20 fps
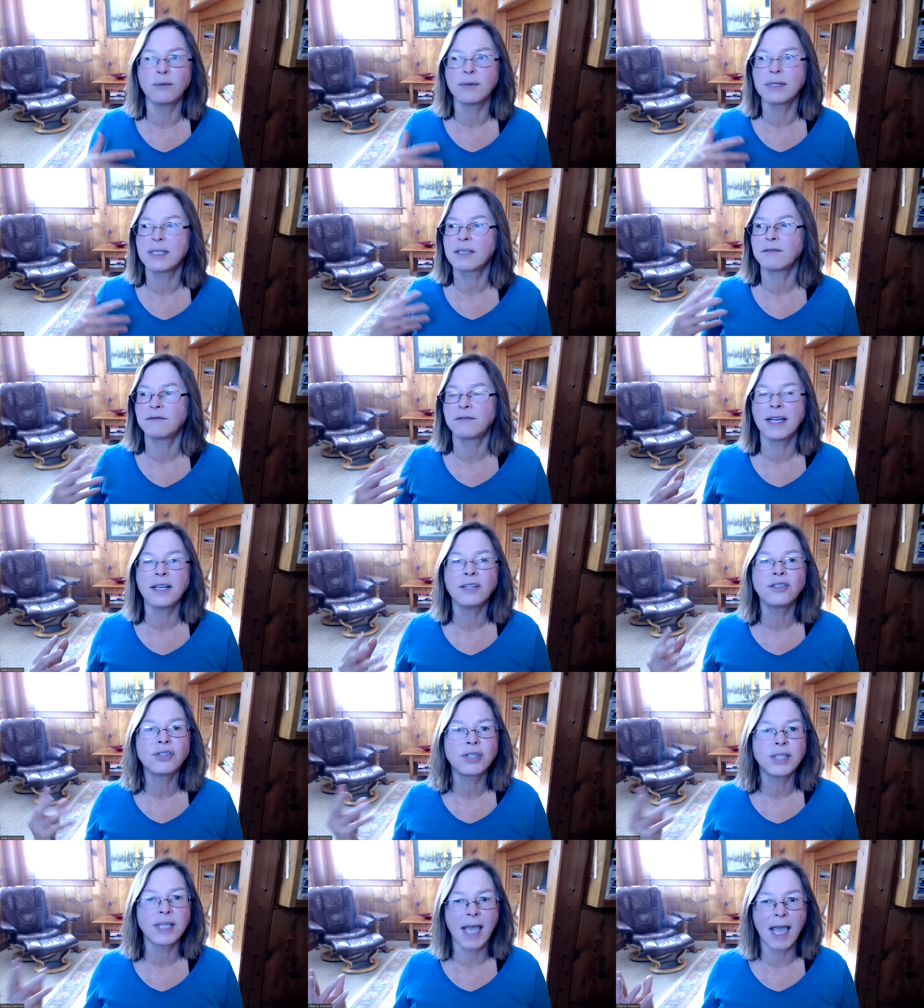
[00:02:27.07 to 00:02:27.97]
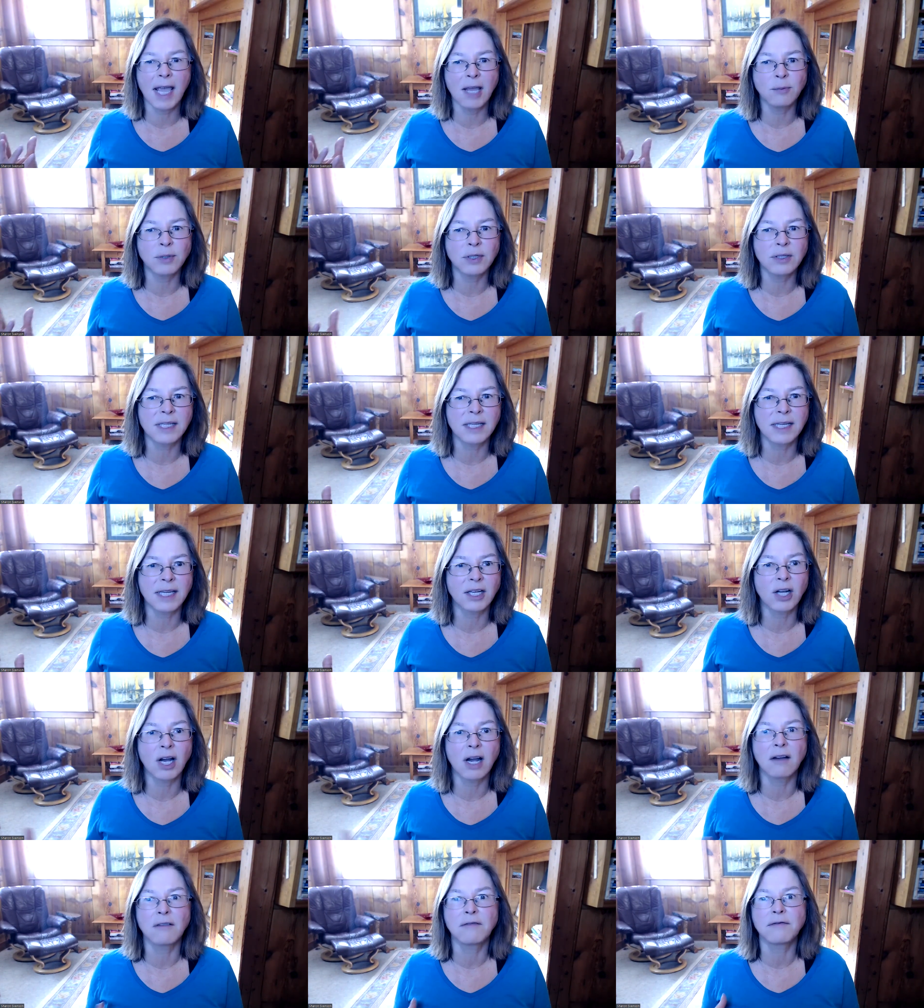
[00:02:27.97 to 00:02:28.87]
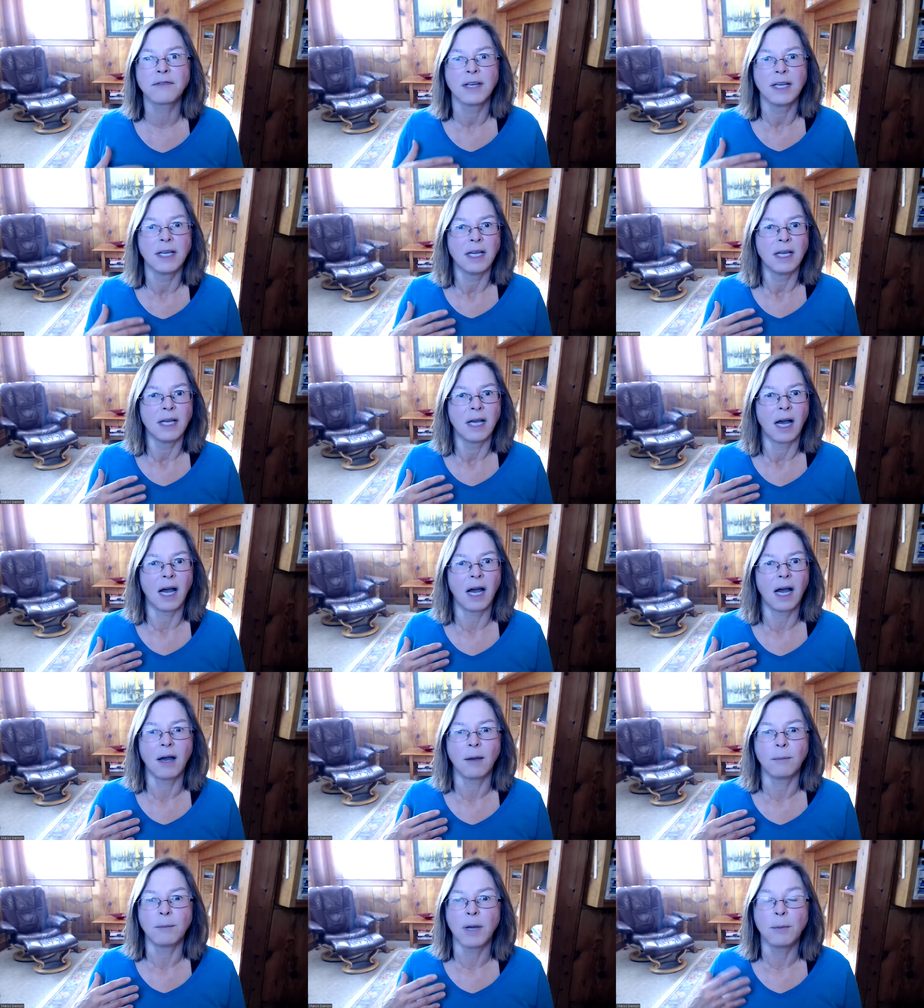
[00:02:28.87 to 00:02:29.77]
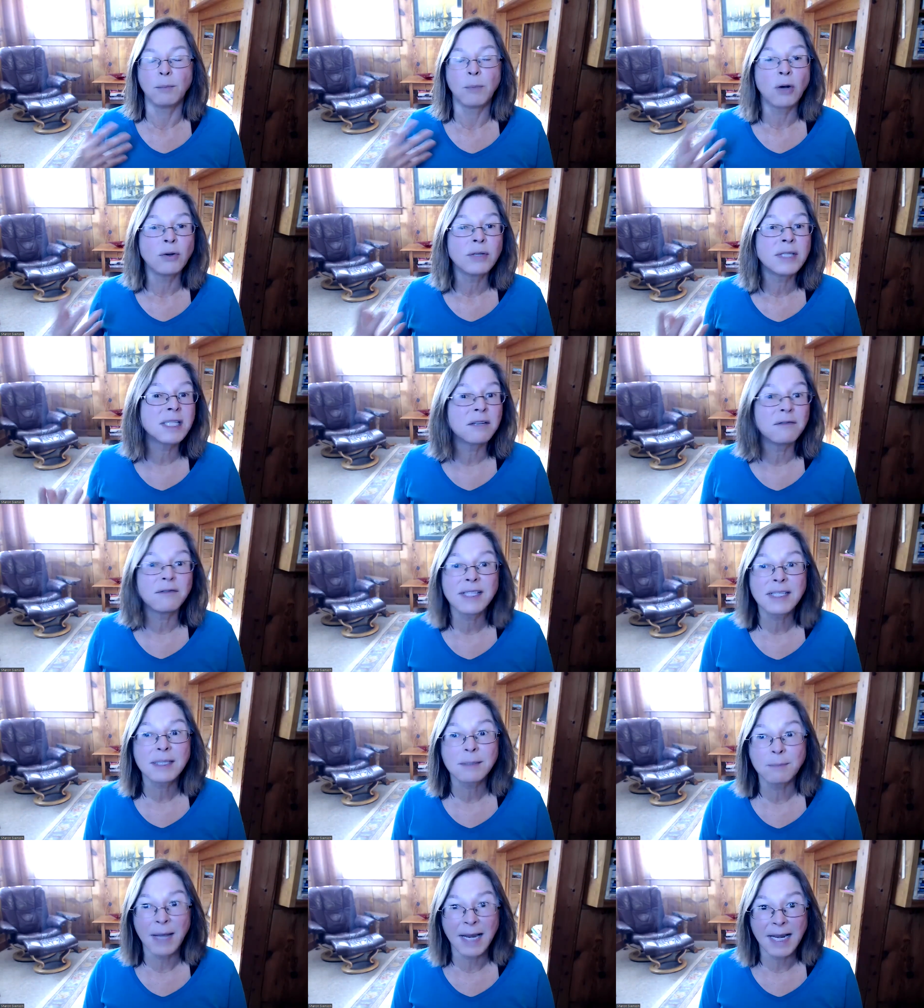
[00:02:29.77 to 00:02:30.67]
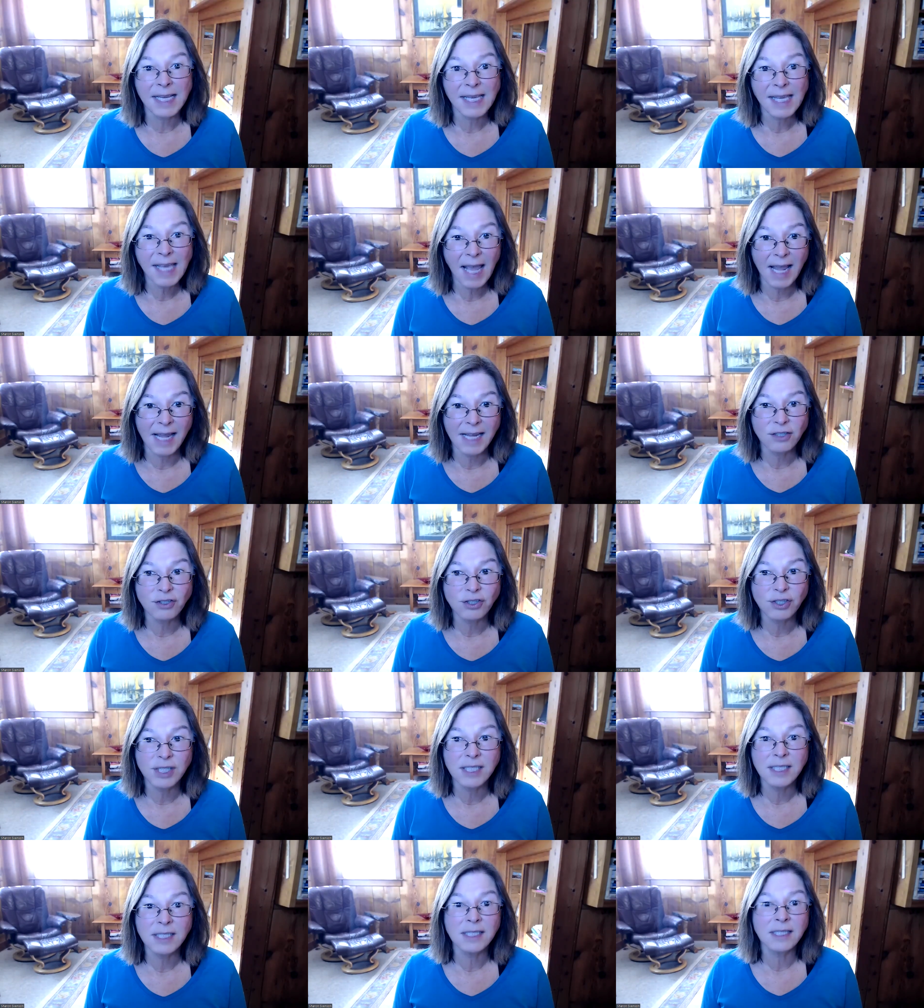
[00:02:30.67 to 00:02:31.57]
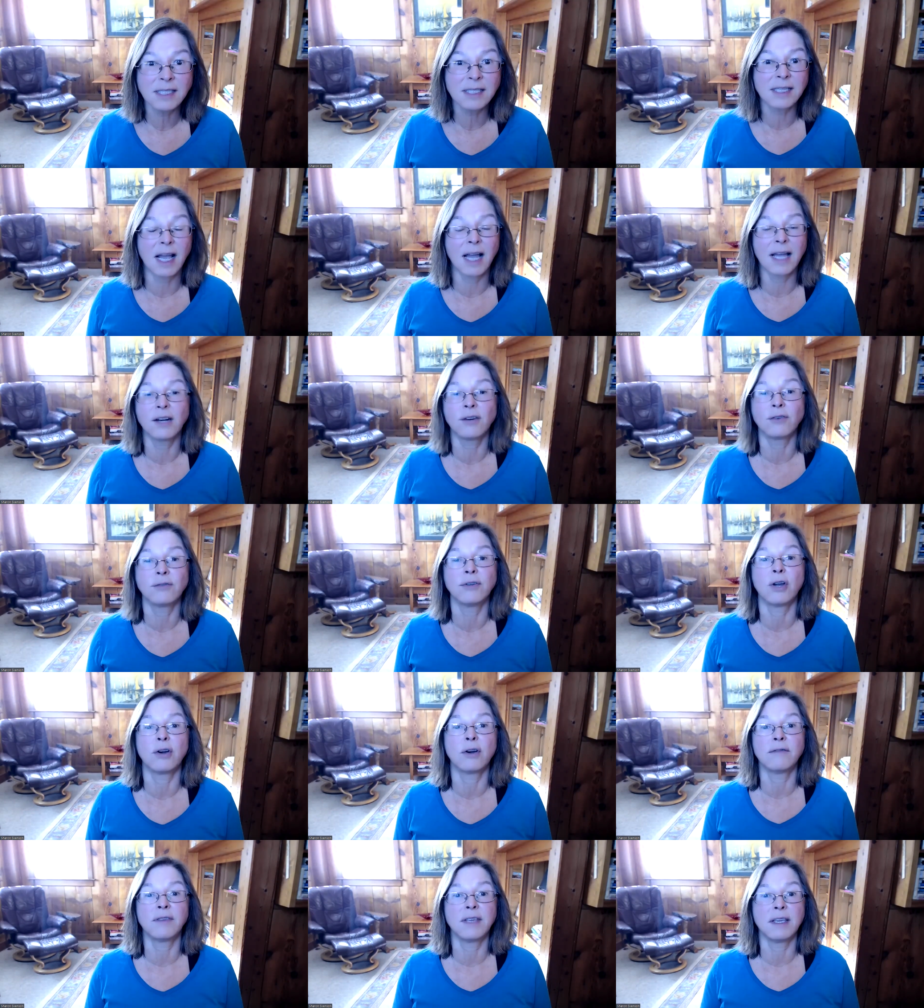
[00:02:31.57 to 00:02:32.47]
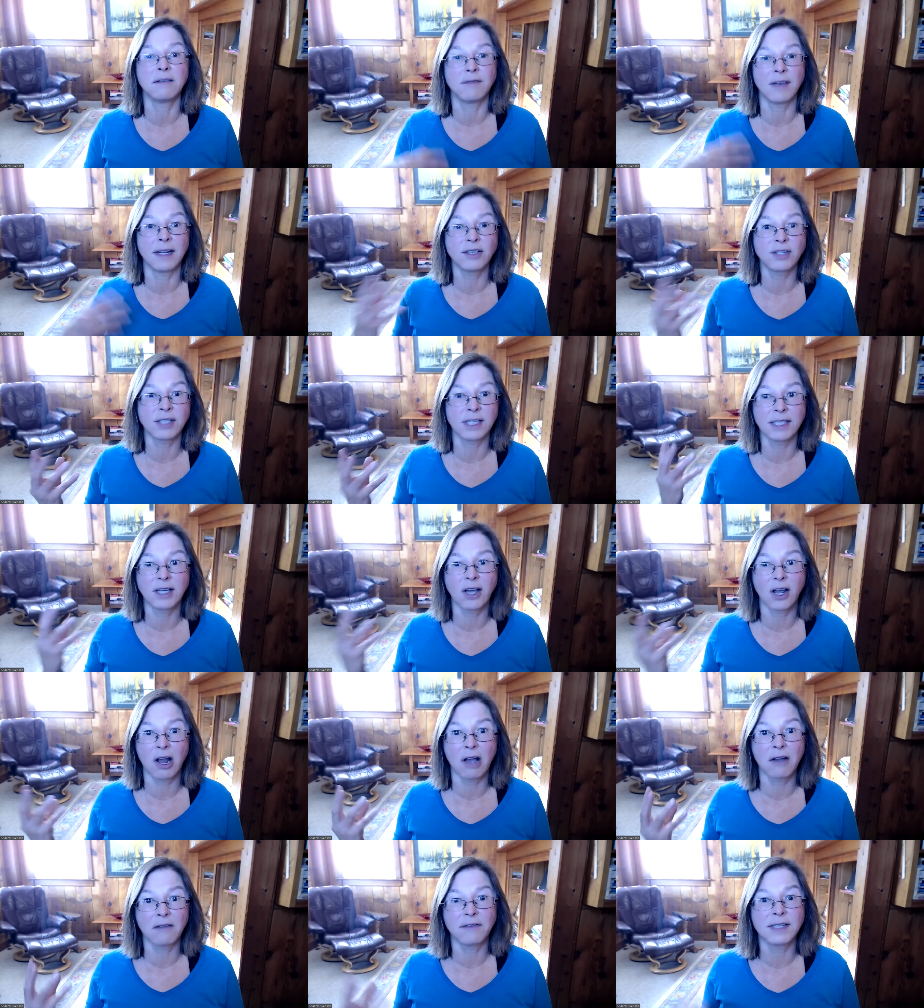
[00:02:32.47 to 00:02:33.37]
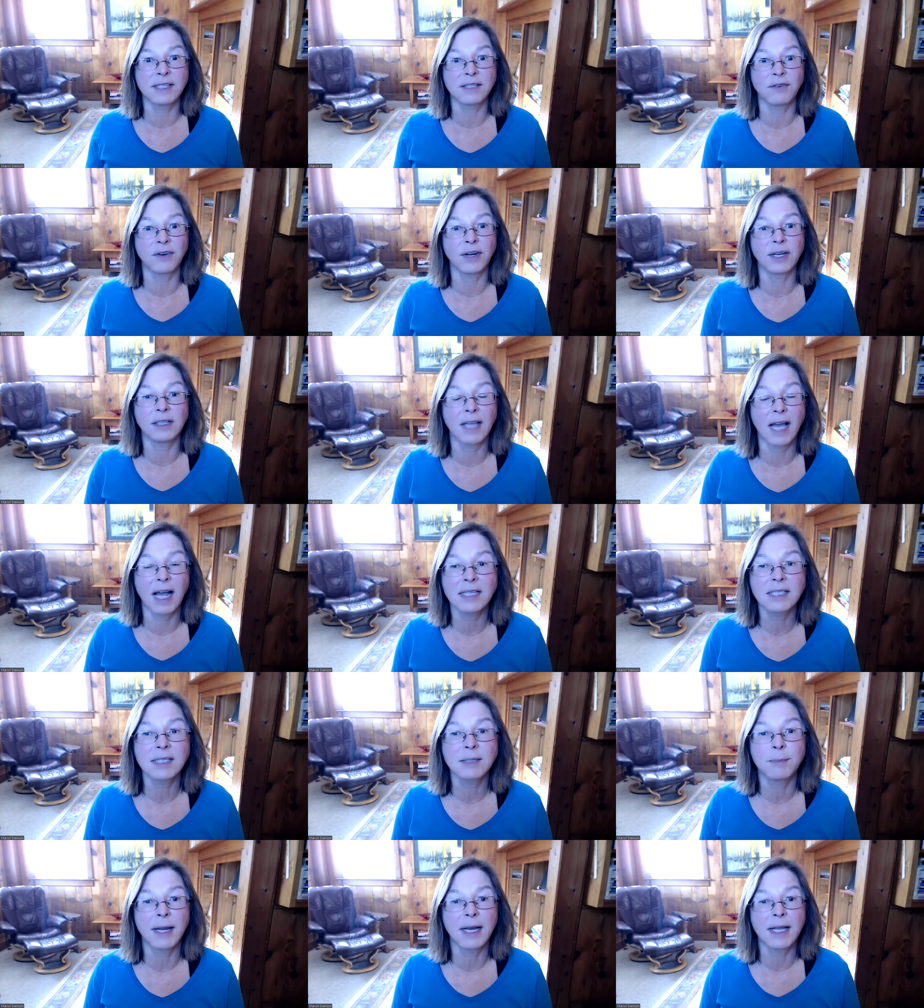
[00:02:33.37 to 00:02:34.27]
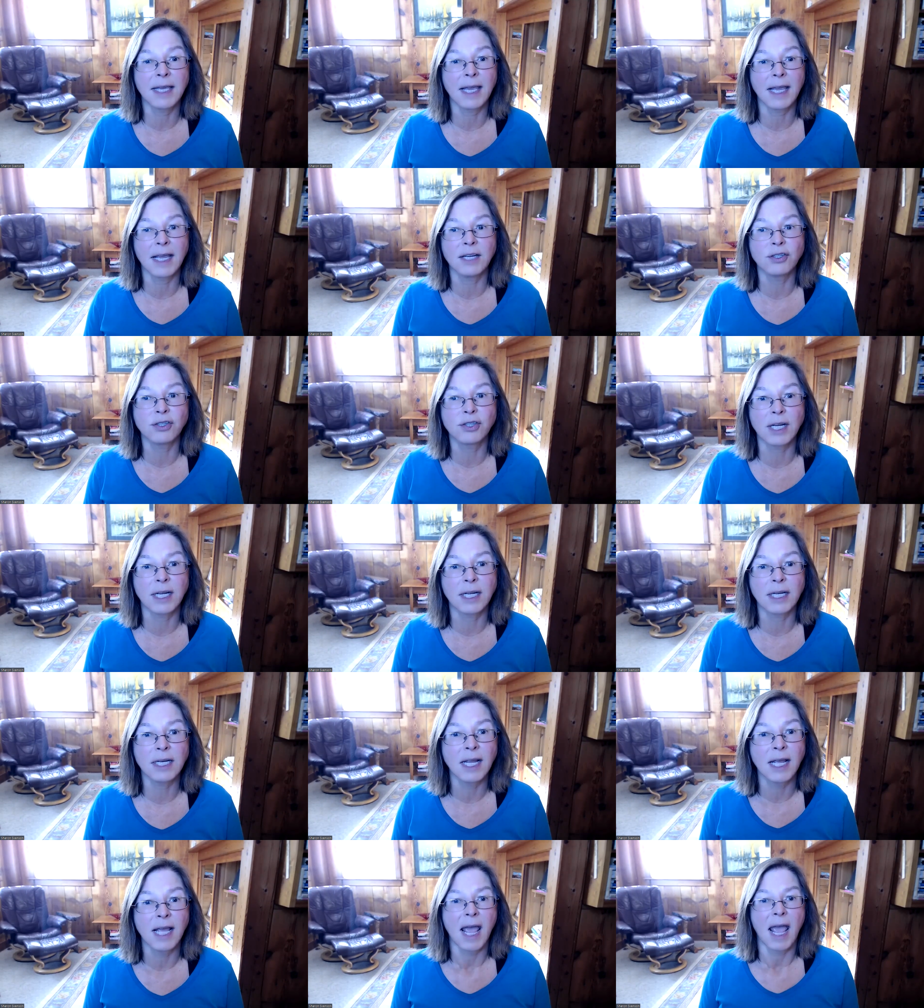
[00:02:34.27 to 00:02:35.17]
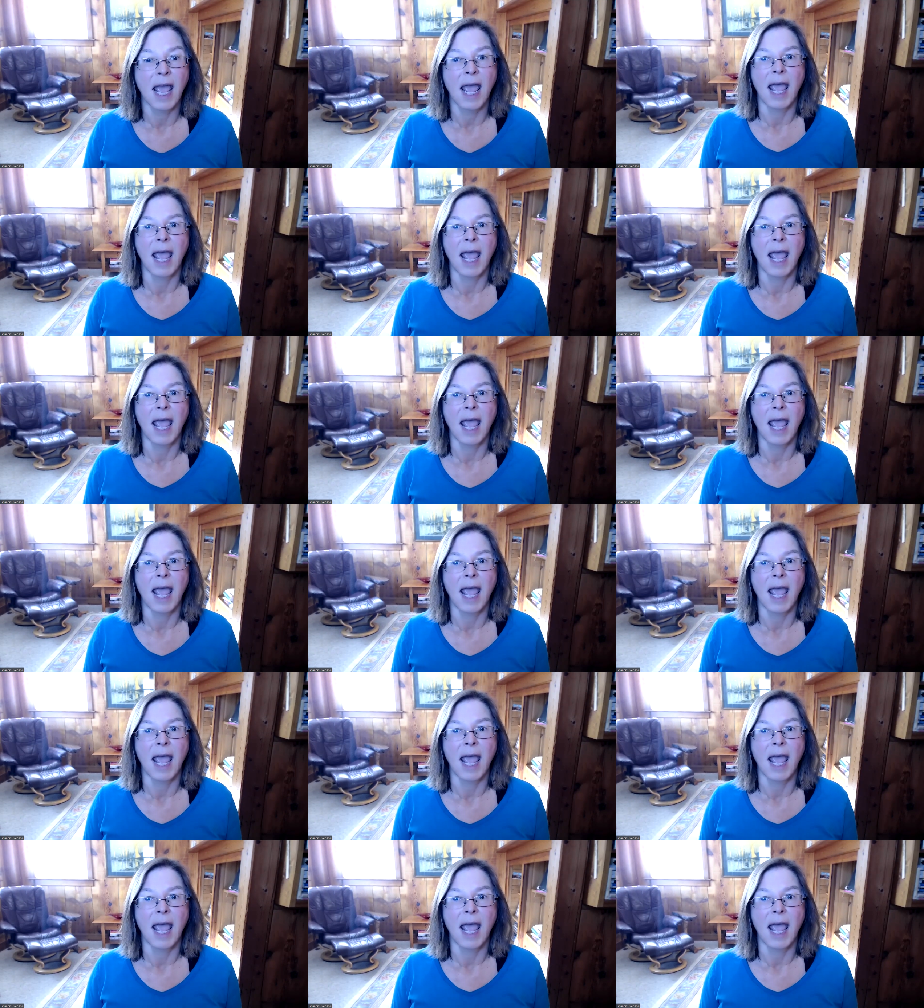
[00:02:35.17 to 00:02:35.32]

He was eventually able to get off um, most of his medications. I don't know if he eventually got off his very last medication,